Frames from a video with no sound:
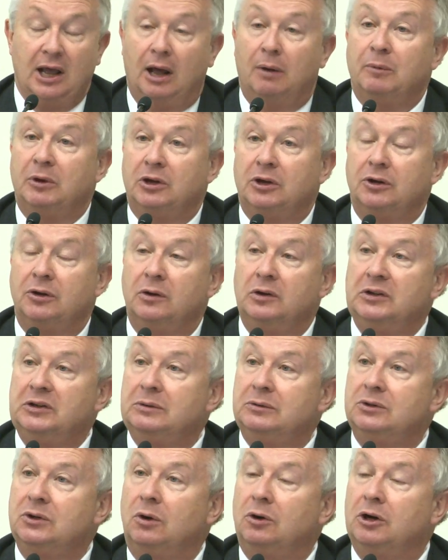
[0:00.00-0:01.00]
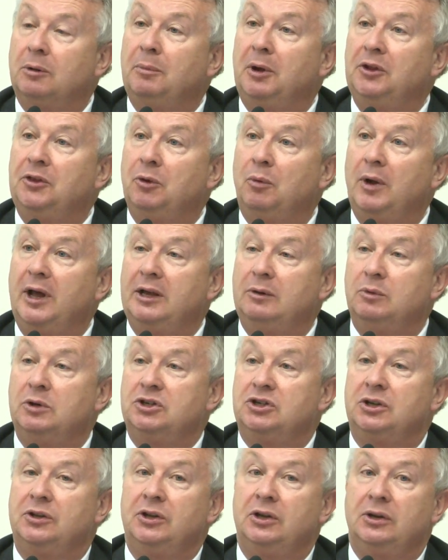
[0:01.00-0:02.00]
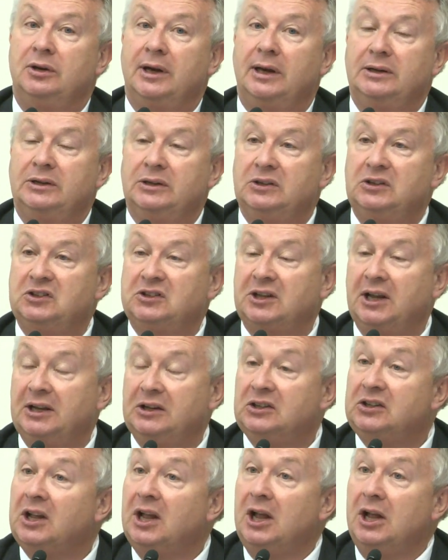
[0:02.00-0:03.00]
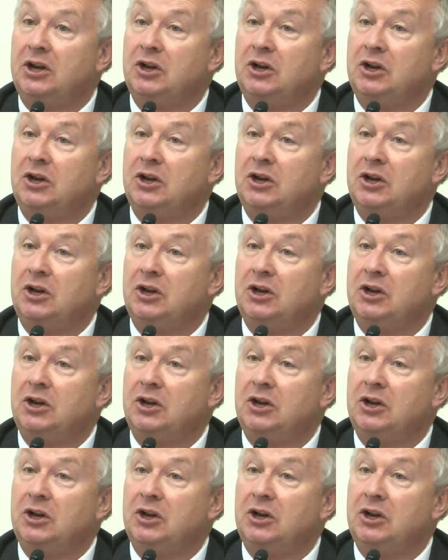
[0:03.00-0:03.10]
And we could also talk about the way in which in the United States